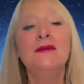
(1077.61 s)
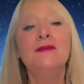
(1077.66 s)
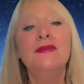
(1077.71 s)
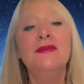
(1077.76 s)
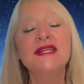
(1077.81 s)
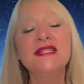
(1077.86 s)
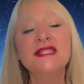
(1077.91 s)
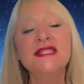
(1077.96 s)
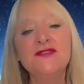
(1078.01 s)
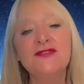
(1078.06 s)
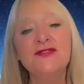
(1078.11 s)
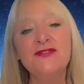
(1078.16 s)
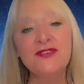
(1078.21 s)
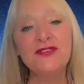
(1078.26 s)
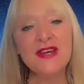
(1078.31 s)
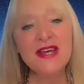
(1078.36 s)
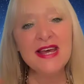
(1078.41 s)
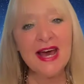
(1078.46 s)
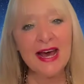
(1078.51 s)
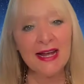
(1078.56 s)
Because the
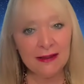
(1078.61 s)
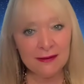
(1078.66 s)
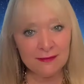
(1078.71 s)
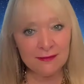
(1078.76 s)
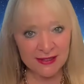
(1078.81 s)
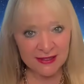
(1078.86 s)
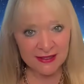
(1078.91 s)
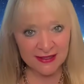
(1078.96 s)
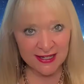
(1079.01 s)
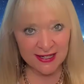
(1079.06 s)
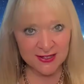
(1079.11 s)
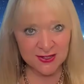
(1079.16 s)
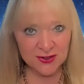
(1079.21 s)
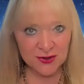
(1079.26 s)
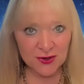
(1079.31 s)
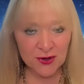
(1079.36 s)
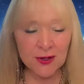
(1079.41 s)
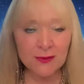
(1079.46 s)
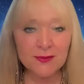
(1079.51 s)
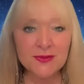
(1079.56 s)
fear element has
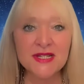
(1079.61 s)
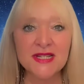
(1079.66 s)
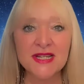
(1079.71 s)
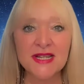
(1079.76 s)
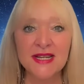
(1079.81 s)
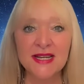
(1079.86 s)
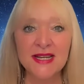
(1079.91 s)
dropped.